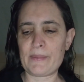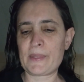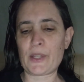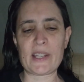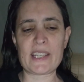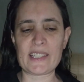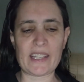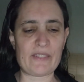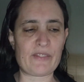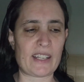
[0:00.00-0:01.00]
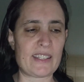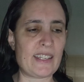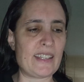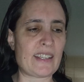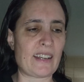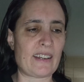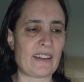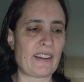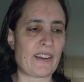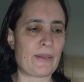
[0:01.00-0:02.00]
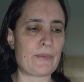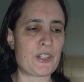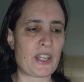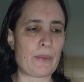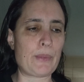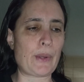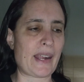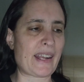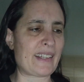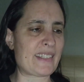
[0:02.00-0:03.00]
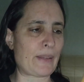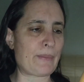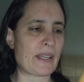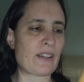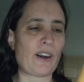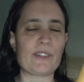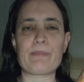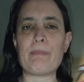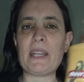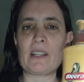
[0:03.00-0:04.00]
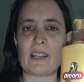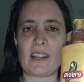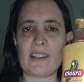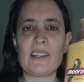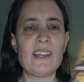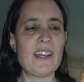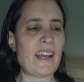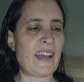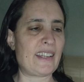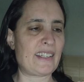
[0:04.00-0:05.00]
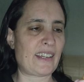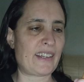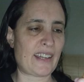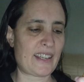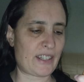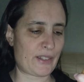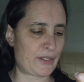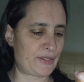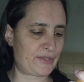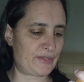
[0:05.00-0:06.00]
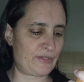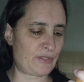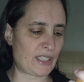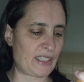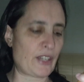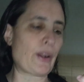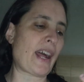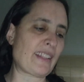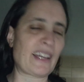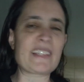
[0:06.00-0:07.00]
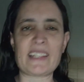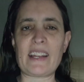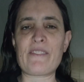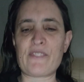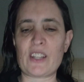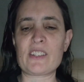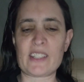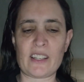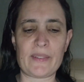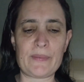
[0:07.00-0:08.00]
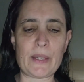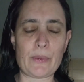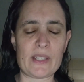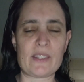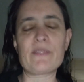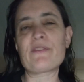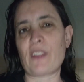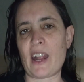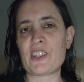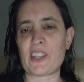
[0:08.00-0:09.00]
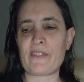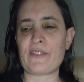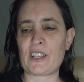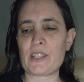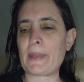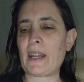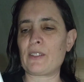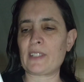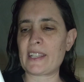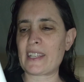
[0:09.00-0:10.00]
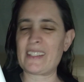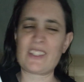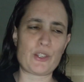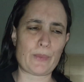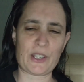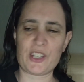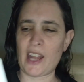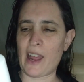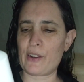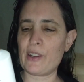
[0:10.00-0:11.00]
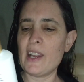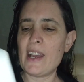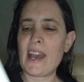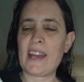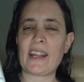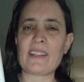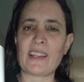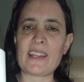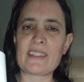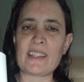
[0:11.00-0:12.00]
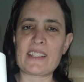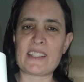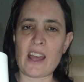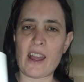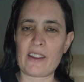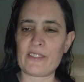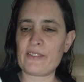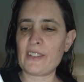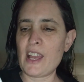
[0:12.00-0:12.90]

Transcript: So I didn't get Vatika shampoo. I got something called Mira, and I don't really know. I liked it at first. It was fresh at first, but I don't like it too much now. And I like the Dove,